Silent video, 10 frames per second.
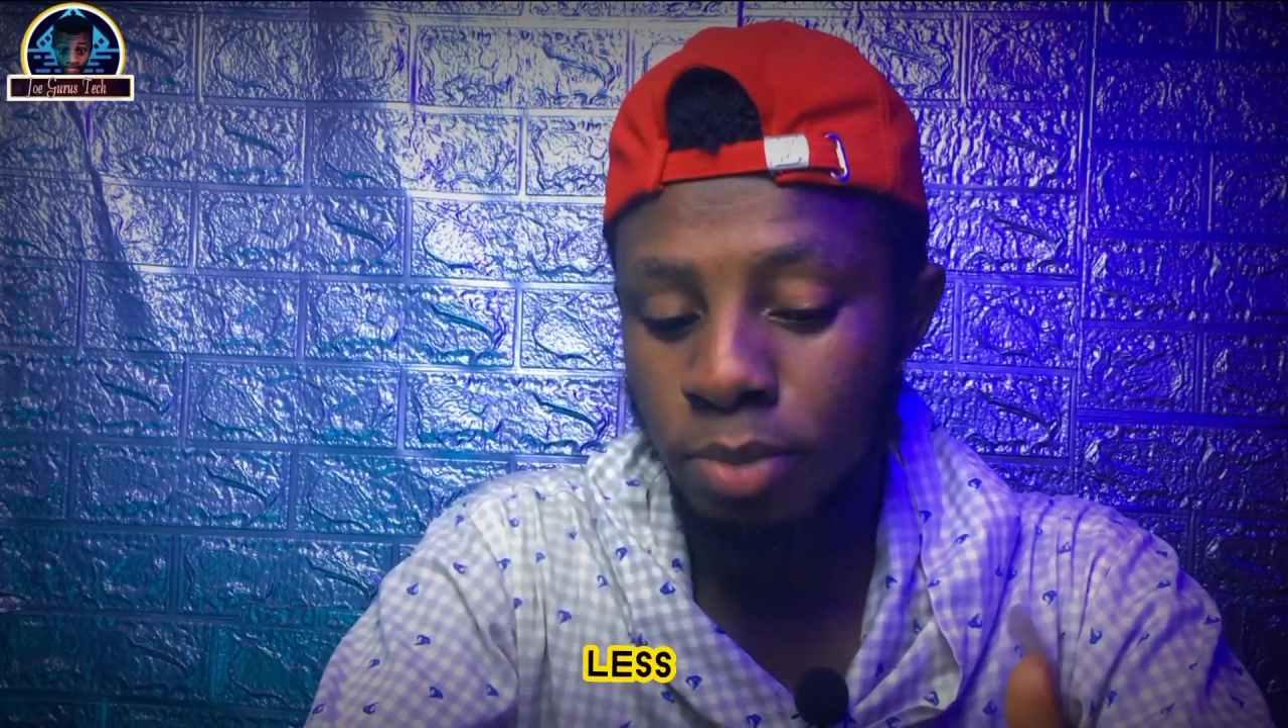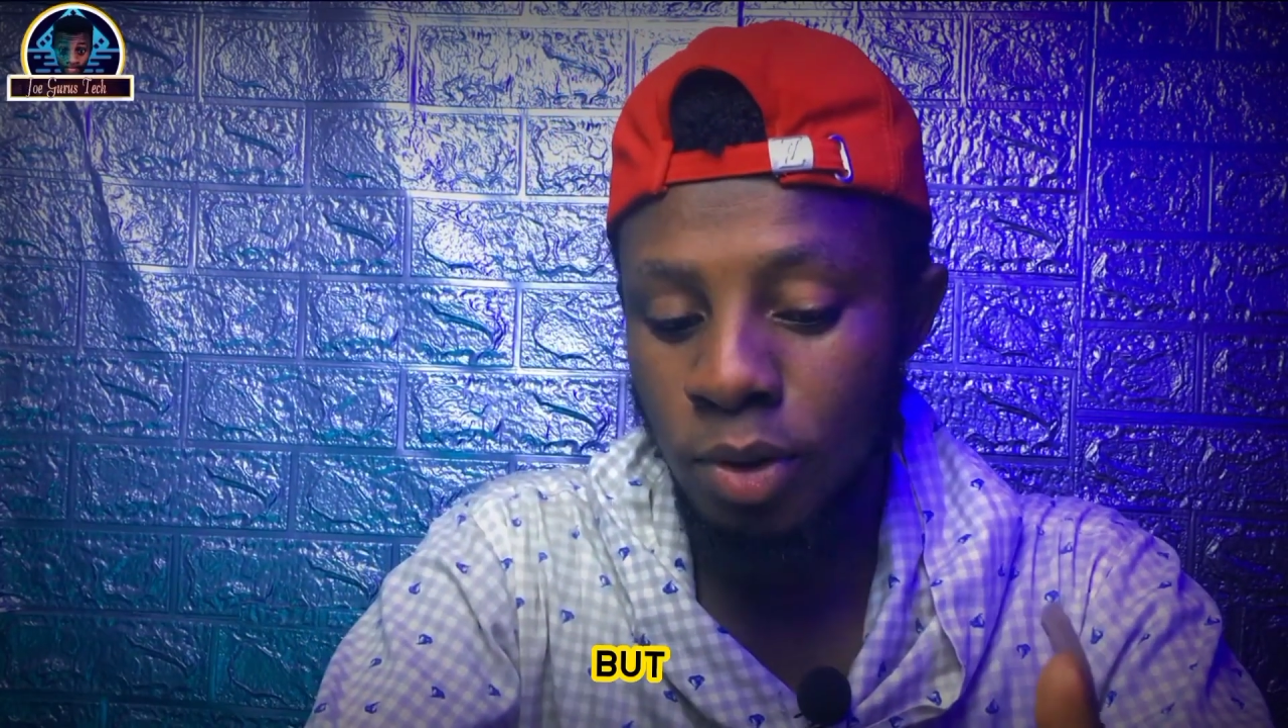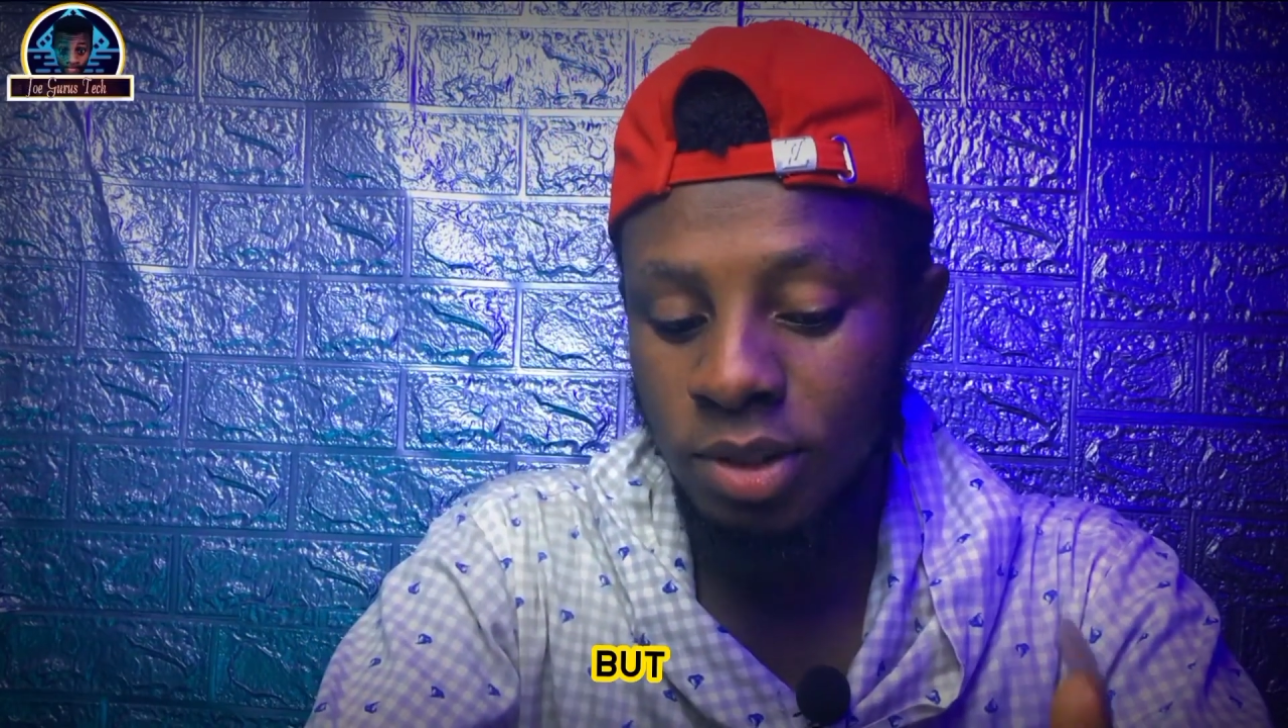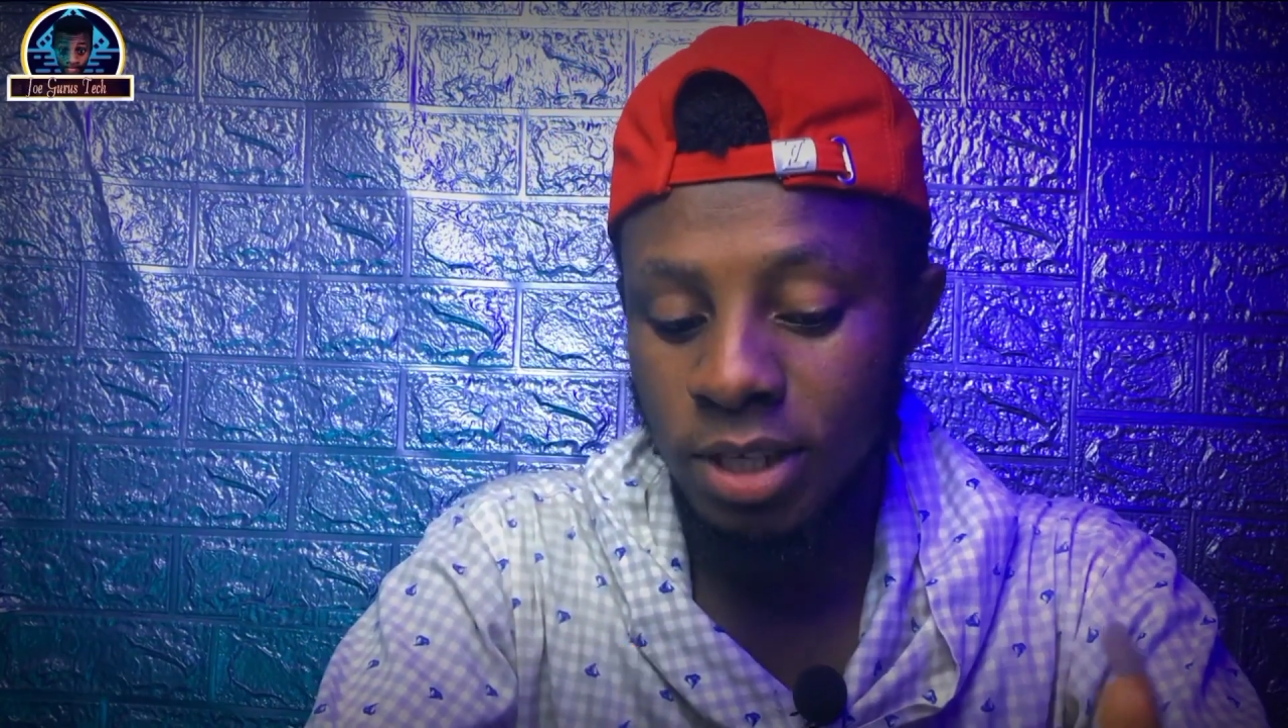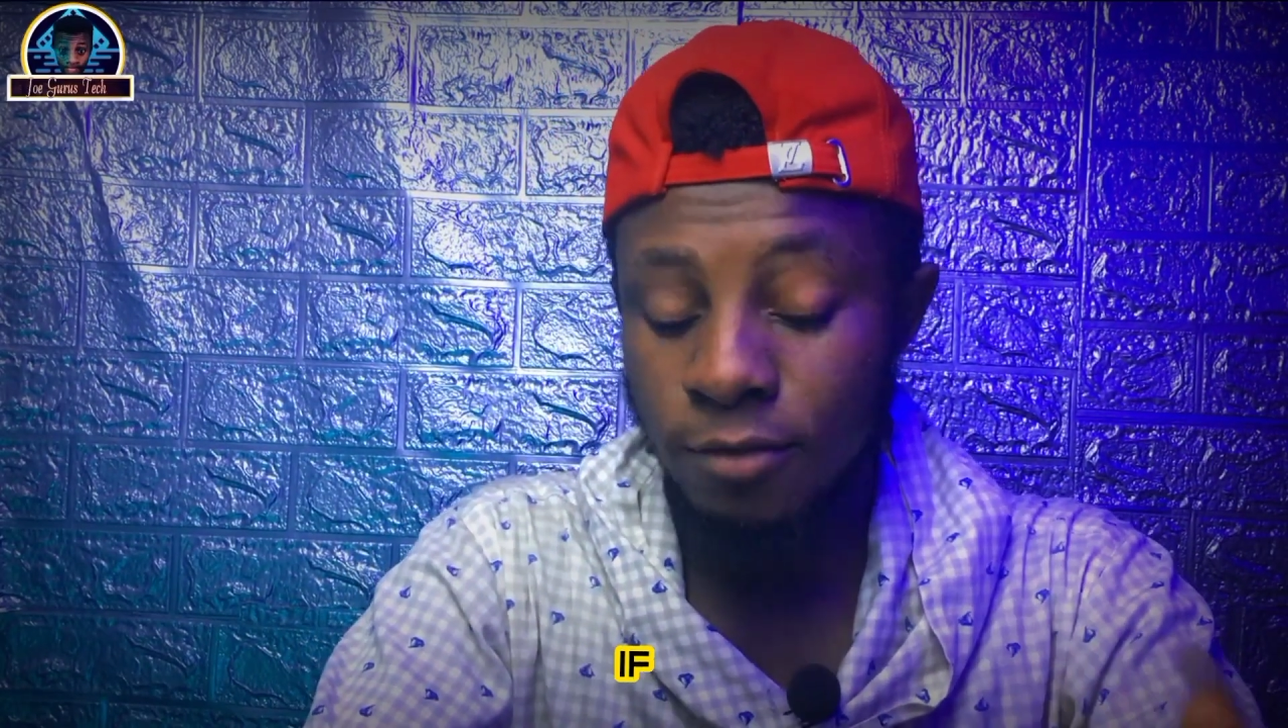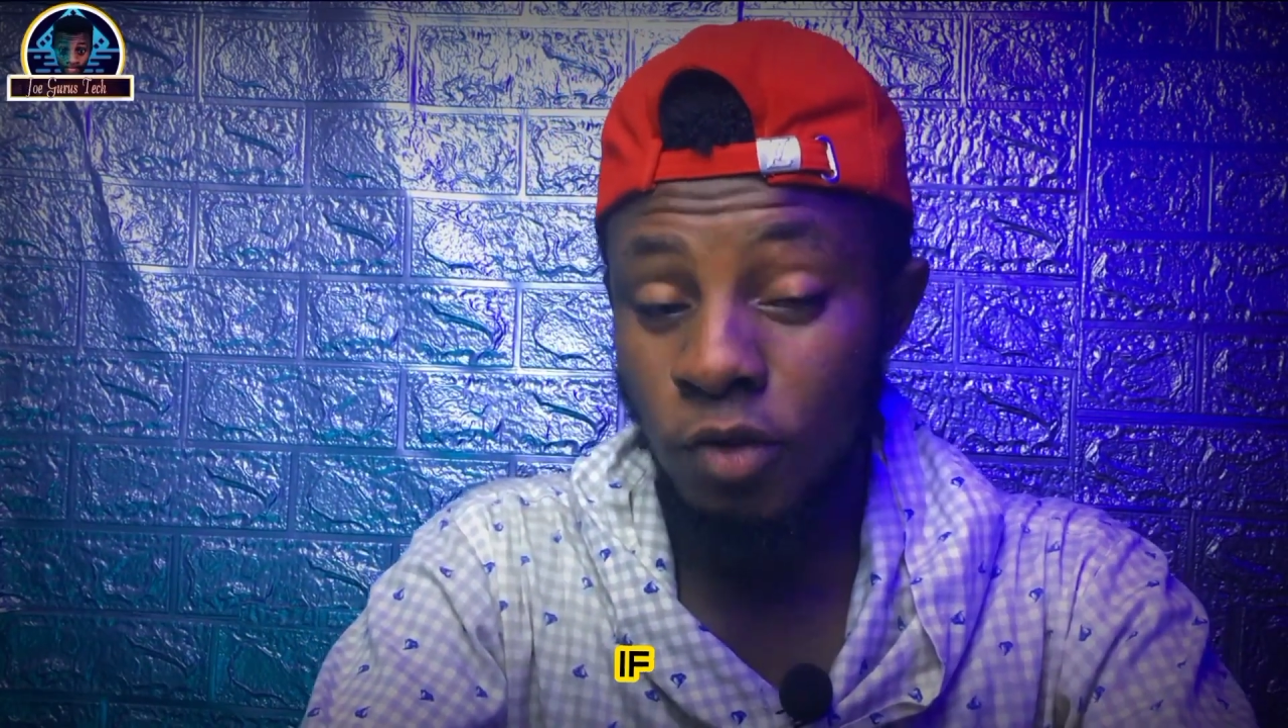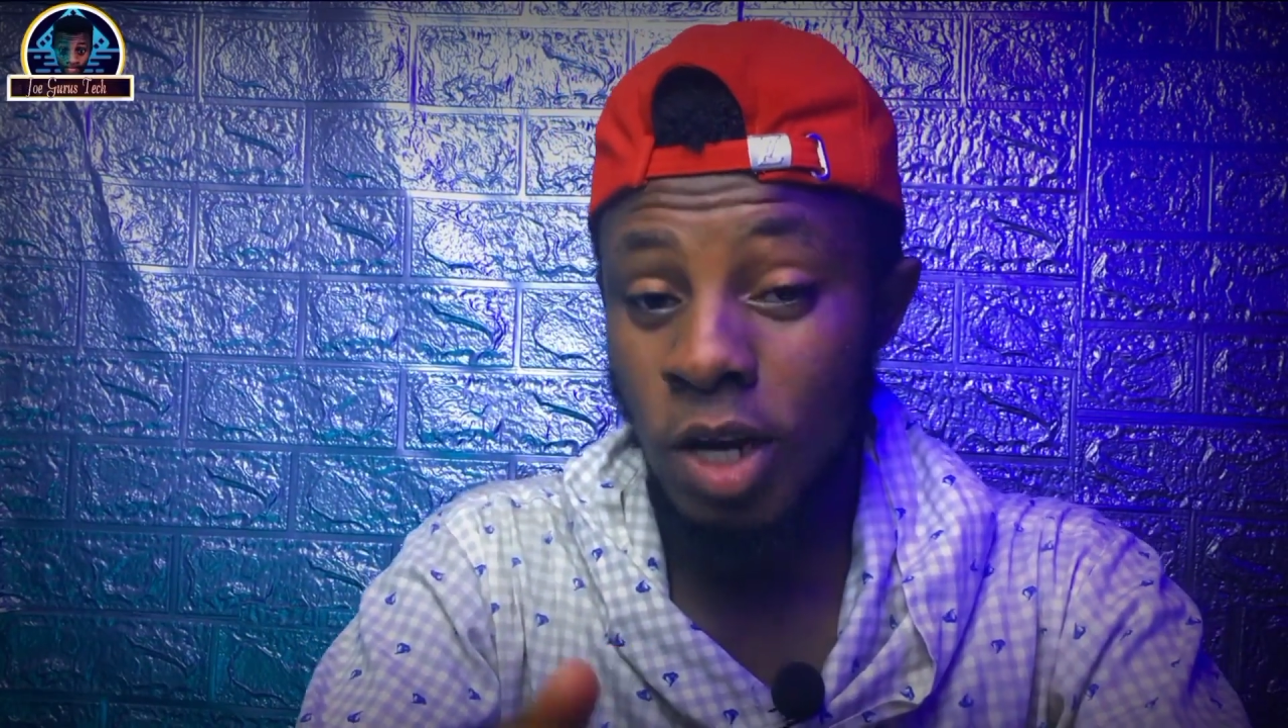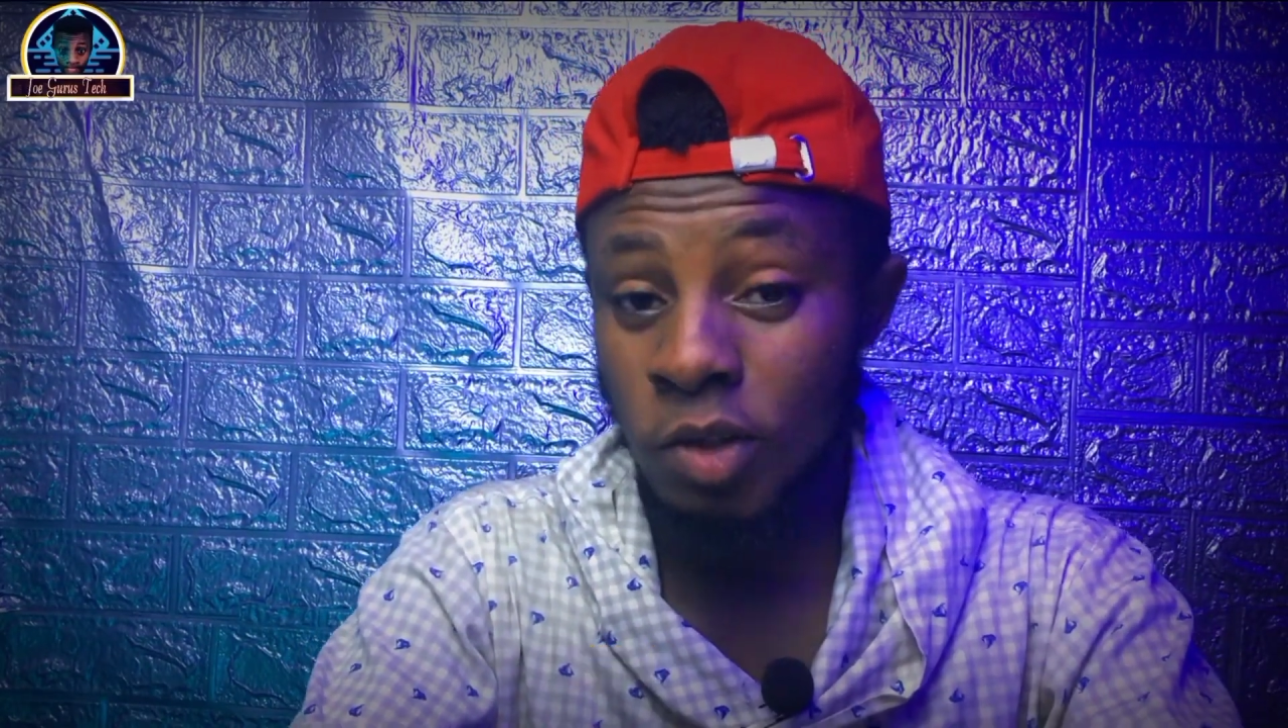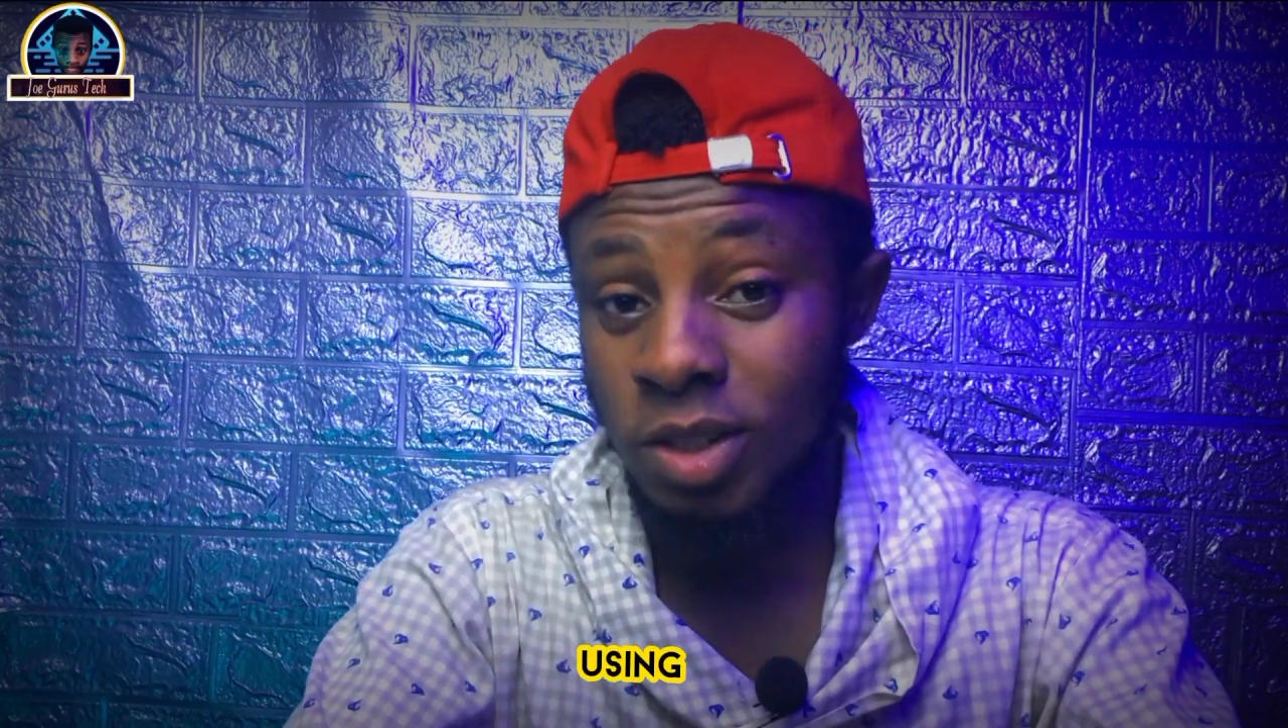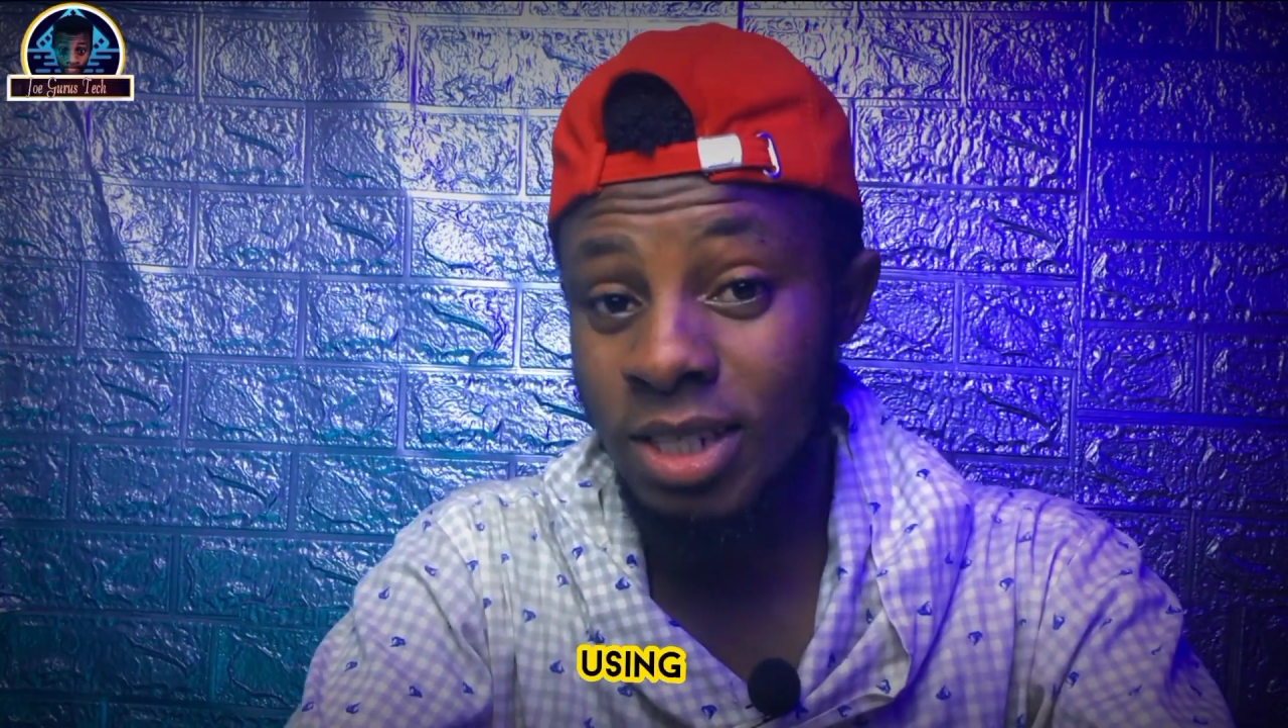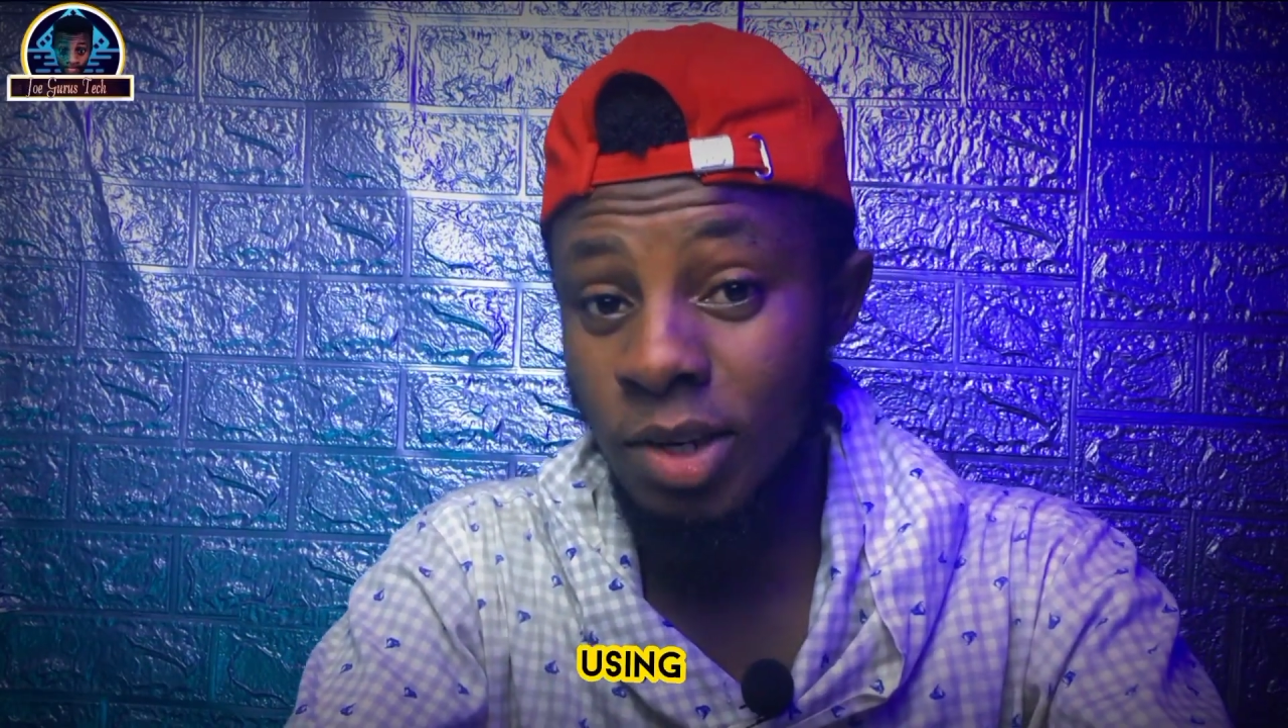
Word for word: but if you are using a